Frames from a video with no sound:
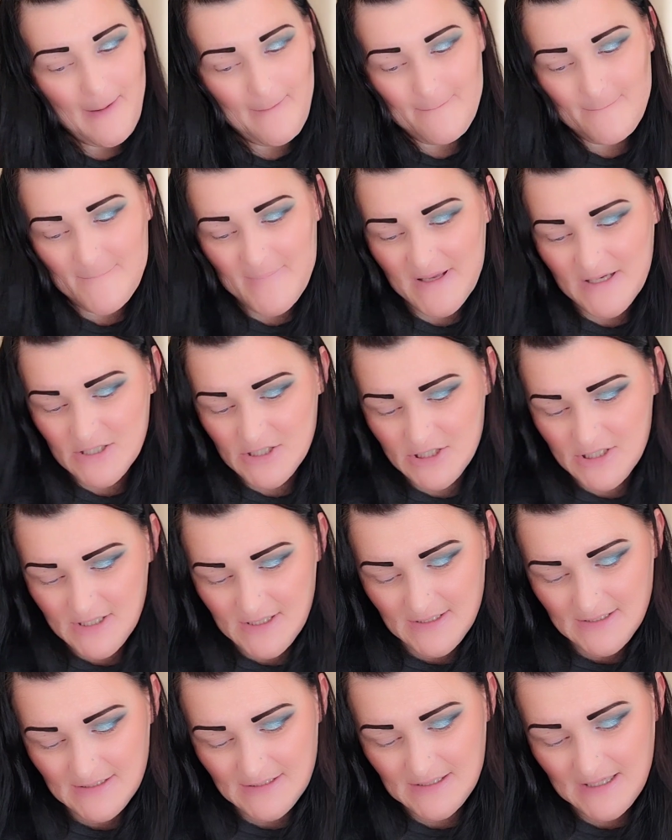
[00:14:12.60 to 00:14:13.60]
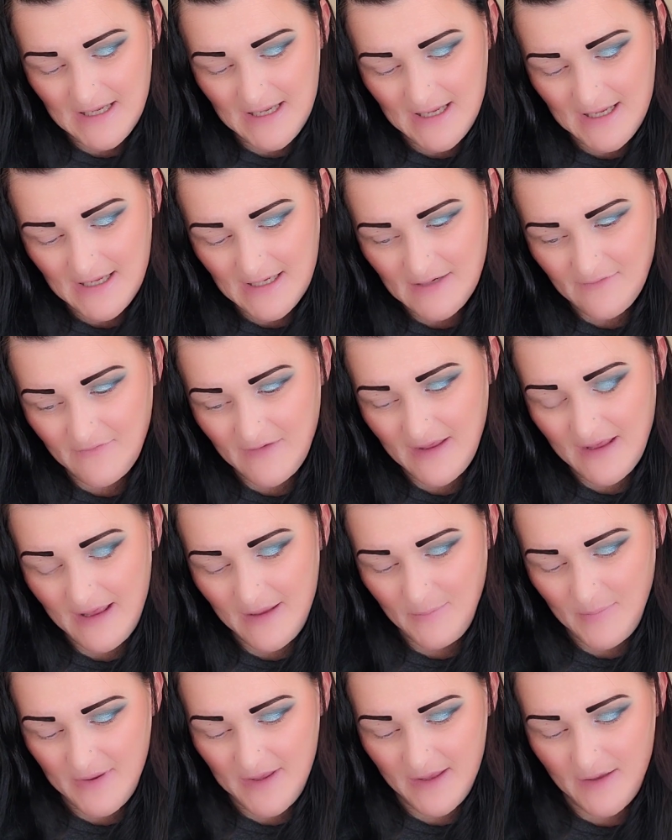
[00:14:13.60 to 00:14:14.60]
Ambitious and
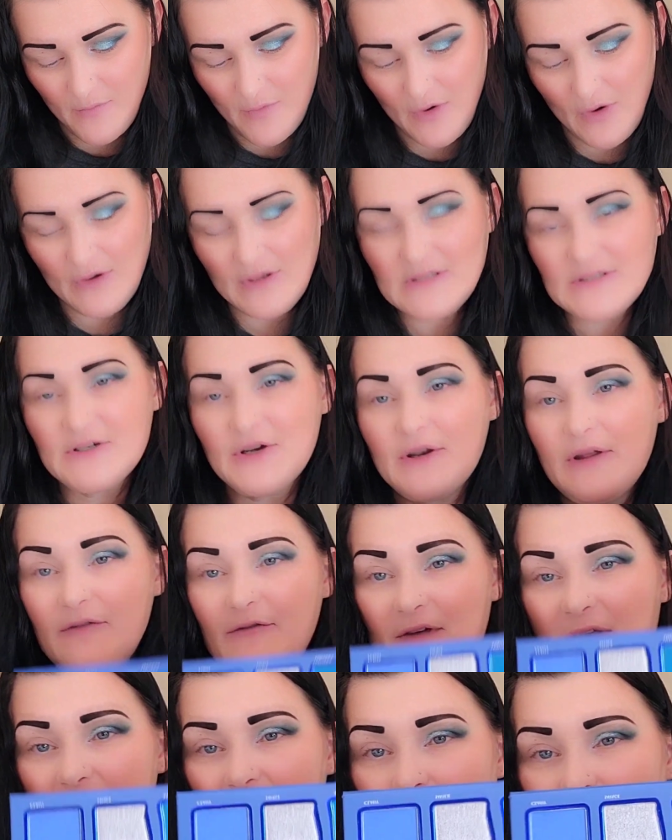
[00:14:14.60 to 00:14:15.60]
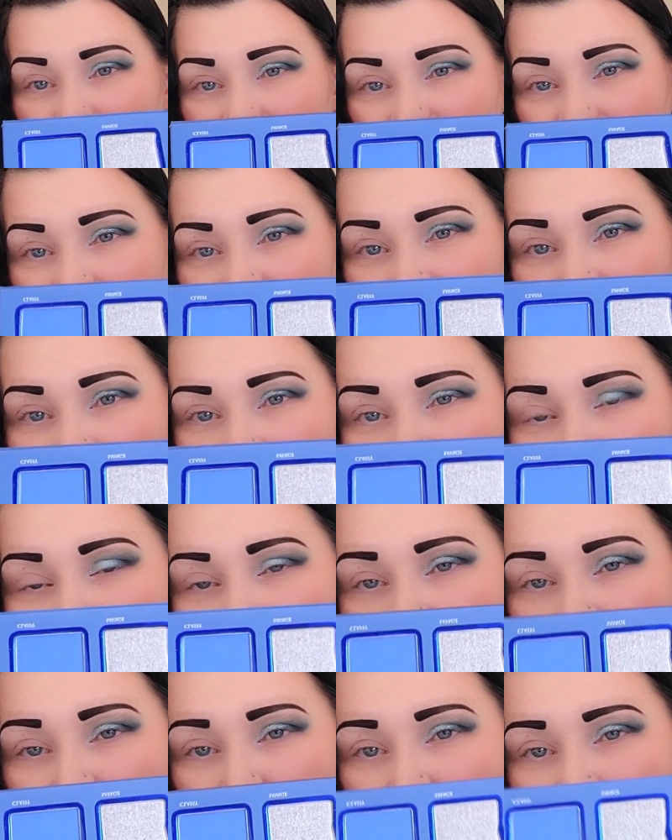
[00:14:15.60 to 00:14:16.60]
VIP. We're gonna start at VIP in the,
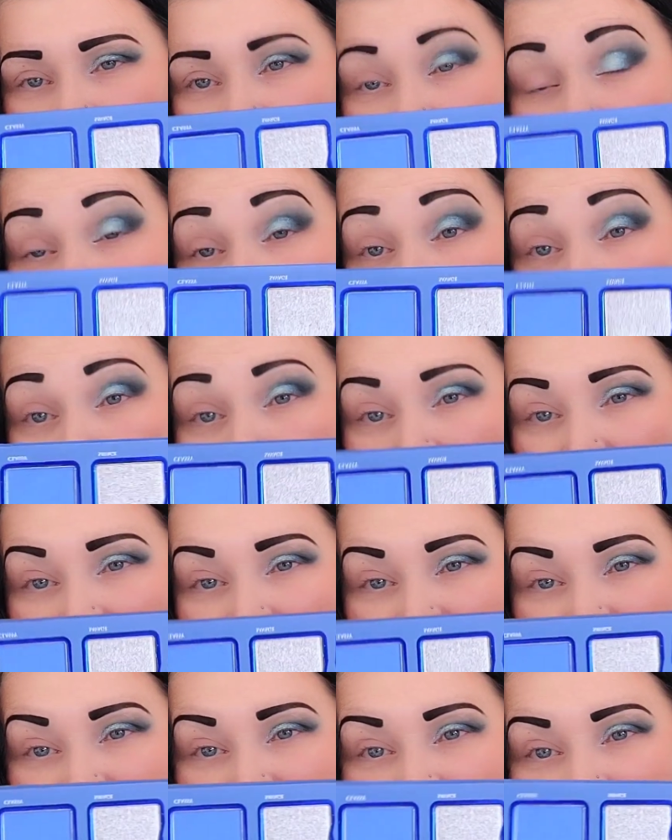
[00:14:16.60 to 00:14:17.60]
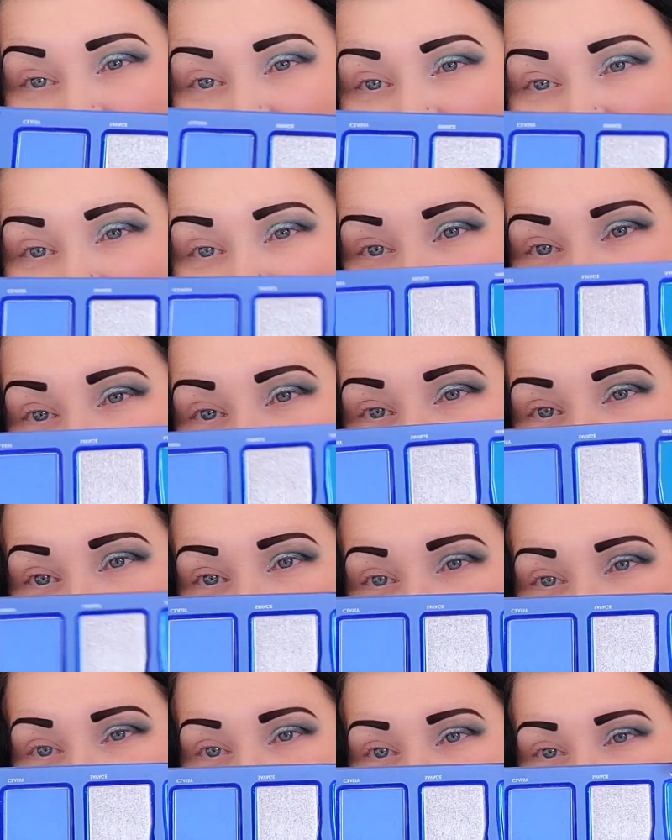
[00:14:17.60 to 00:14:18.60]
for my lower lash line.
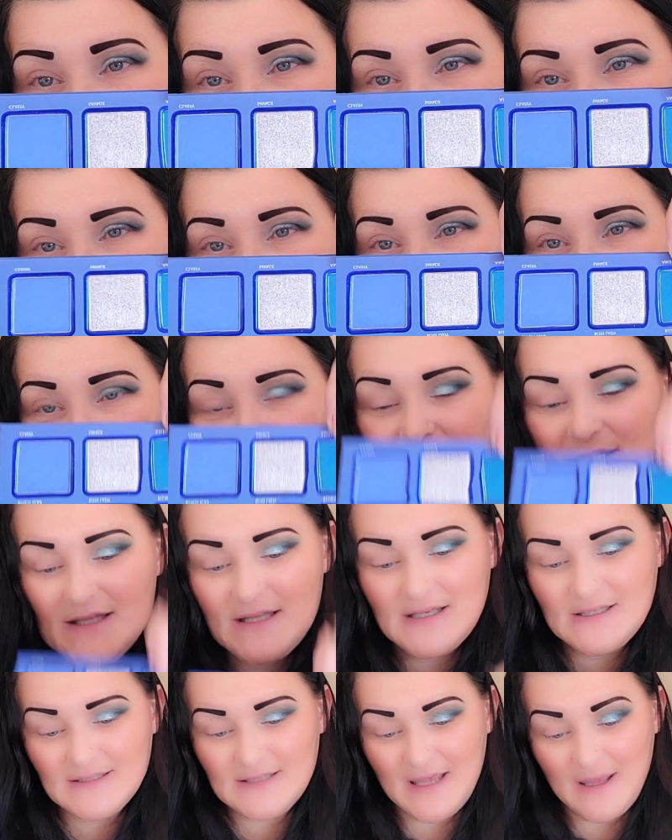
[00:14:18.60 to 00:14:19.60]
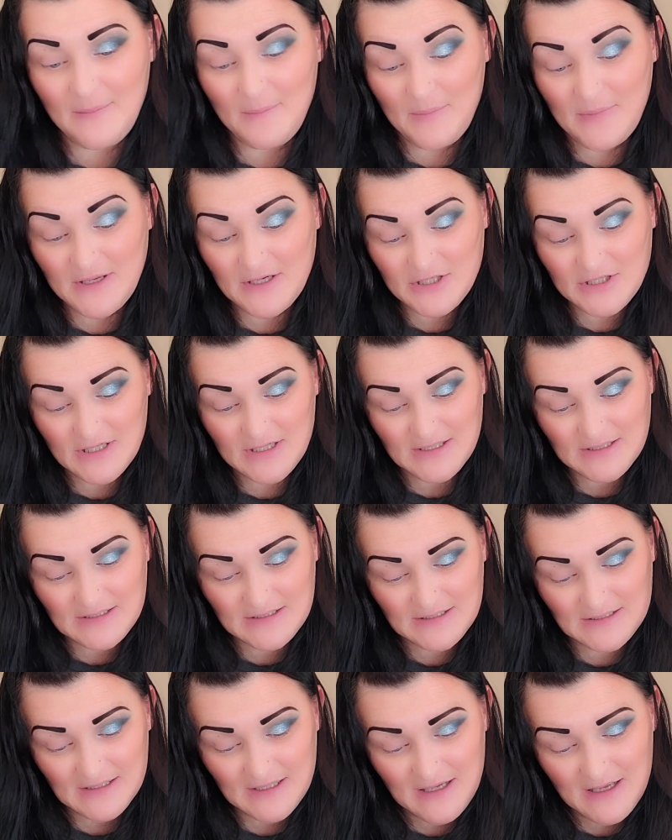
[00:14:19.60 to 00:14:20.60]
And blend it into this
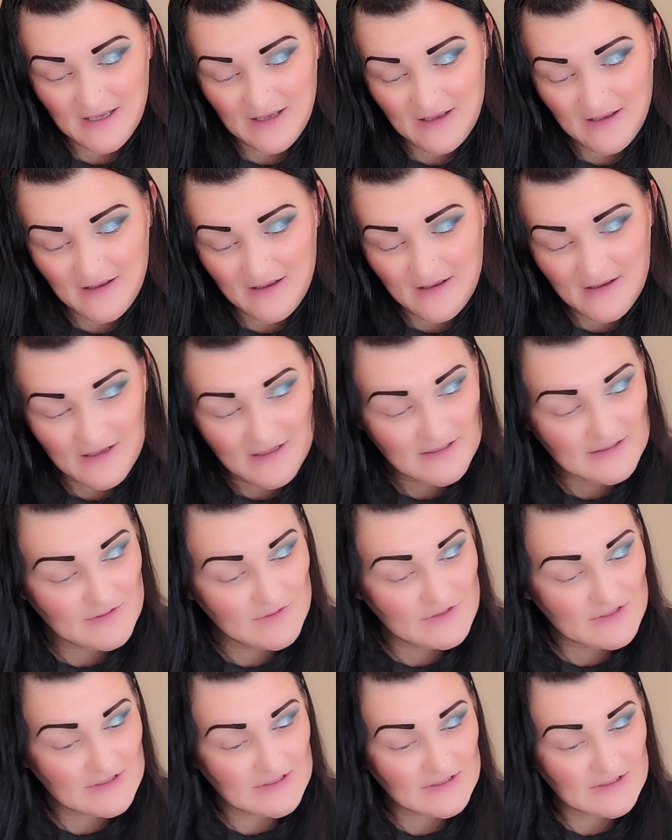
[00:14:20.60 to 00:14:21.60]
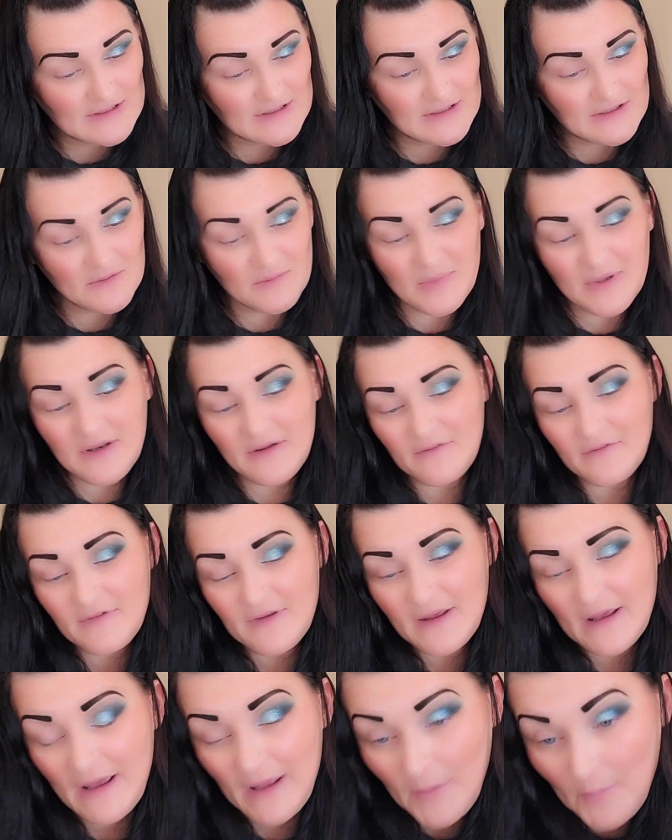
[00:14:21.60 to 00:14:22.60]
Ambitious. So just a little bit of
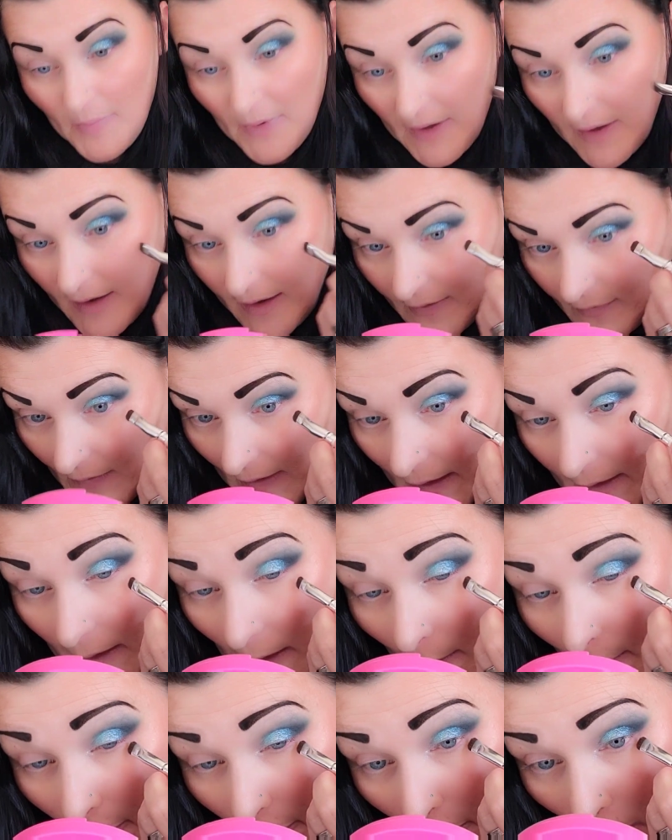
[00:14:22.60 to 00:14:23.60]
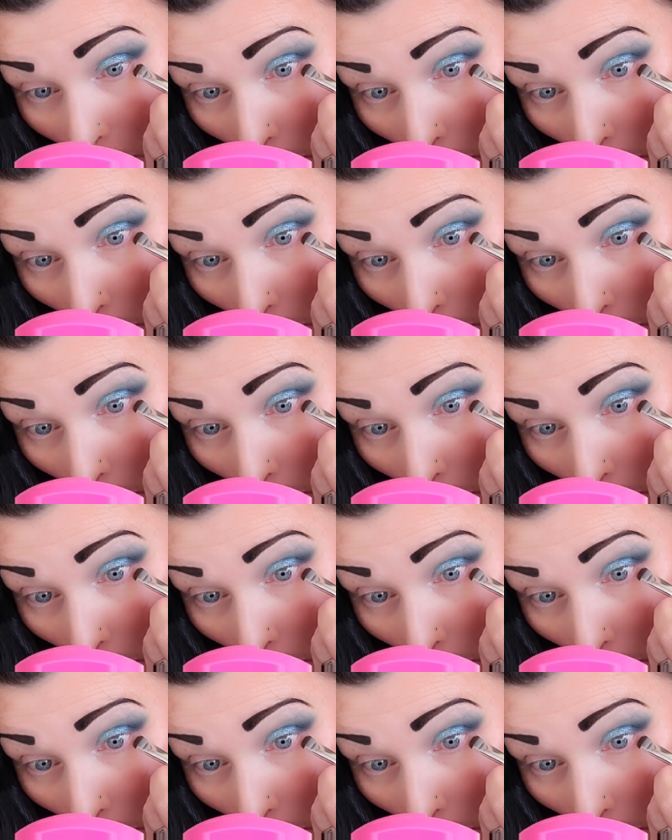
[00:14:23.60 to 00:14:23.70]
VIP in that outer